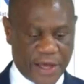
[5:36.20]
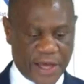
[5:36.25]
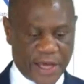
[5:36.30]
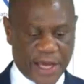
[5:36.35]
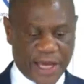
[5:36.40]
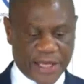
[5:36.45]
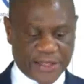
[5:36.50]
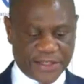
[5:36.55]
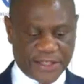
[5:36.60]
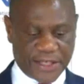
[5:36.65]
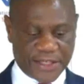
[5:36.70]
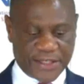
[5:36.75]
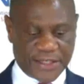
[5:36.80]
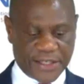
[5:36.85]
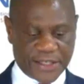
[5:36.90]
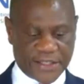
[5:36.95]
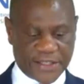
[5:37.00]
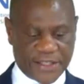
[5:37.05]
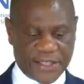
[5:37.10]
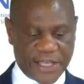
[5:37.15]
as the
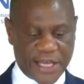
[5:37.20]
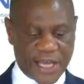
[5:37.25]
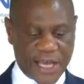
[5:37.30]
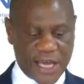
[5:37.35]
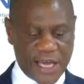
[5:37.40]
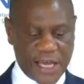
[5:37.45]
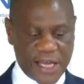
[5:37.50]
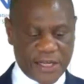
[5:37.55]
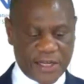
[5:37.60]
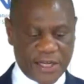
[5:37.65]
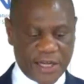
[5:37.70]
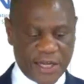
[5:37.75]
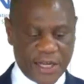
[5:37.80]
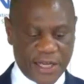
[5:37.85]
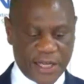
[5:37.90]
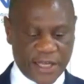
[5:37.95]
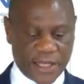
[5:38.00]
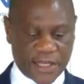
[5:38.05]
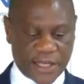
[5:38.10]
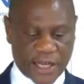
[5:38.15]
68
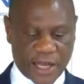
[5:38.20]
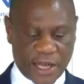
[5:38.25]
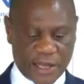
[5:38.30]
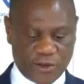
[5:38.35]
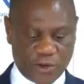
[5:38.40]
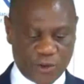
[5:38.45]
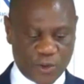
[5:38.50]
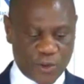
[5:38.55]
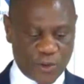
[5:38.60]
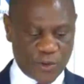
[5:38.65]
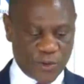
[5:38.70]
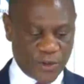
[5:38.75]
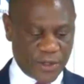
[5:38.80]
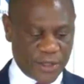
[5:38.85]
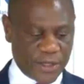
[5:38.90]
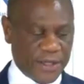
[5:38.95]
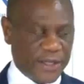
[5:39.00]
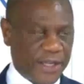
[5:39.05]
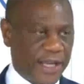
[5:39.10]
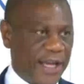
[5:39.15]
Lee Kanyu
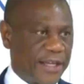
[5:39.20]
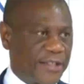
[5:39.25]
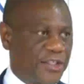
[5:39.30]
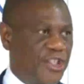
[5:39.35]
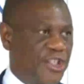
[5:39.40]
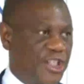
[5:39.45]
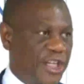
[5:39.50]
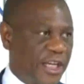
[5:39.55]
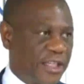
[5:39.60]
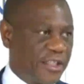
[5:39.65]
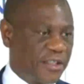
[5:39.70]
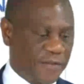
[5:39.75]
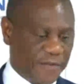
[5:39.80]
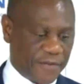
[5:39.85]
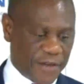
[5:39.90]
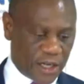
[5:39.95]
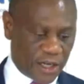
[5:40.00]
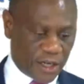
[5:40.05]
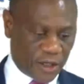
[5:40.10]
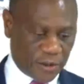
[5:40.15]
Exchange
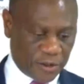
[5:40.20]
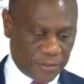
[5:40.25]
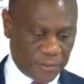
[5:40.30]
Fellow.